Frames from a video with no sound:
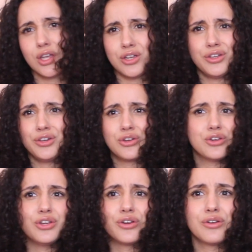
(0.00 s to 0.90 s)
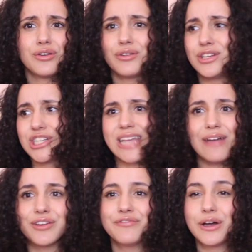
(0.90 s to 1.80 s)
you're just
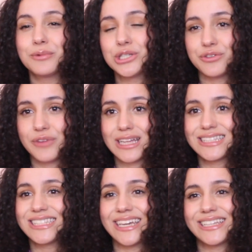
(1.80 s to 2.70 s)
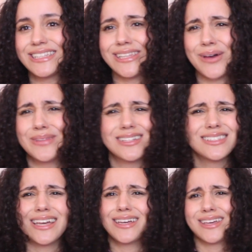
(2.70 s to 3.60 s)
having fun with your friends. Like, to them,
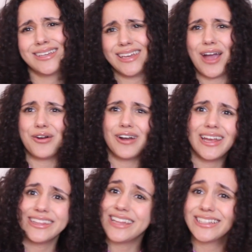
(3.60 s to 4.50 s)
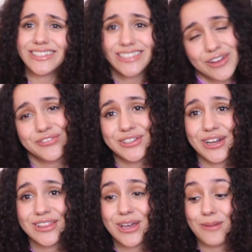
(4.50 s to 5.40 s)
that's like, yeah, right, that's definitely
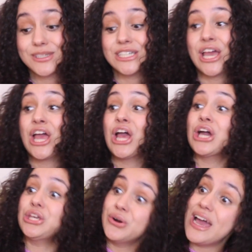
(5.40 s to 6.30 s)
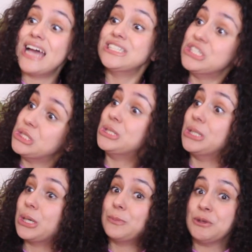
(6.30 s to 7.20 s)
not the option. Your ass is
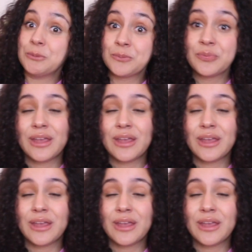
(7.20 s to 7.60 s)
cheating on me.